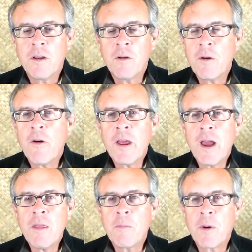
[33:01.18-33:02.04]
you know, we already
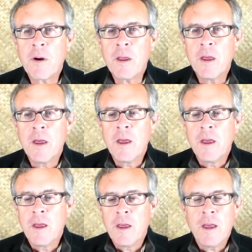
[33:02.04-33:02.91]
had the party.
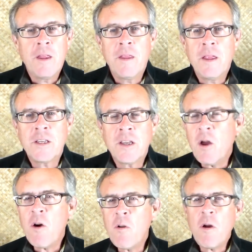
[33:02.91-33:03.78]
And they
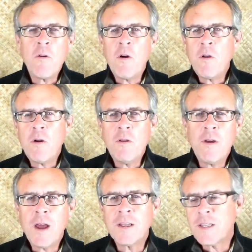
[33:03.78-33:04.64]
say, no, no, no, no,
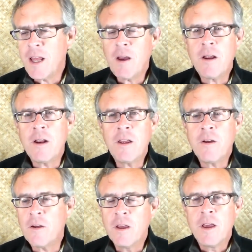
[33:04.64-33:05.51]
you got to stay on in
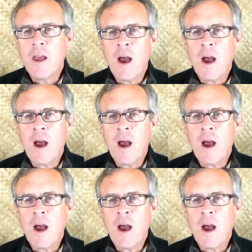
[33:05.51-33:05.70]
here, and